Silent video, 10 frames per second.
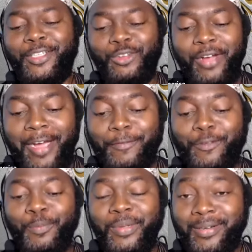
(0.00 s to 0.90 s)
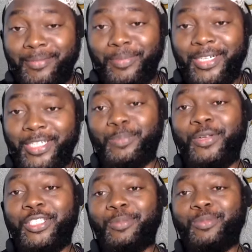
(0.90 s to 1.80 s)
You have to be
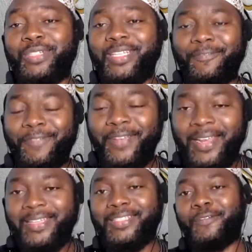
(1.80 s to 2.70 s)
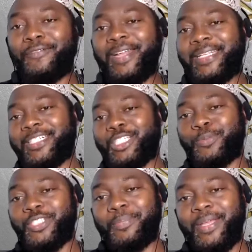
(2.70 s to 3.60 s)
responsible. The feelings of that
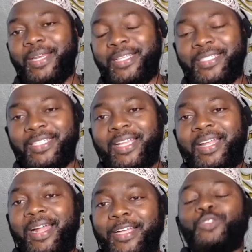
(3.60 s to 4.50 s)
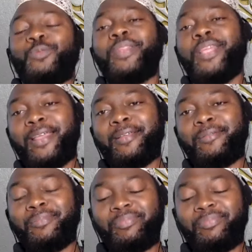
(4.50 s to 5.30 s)
responsibility has to be there.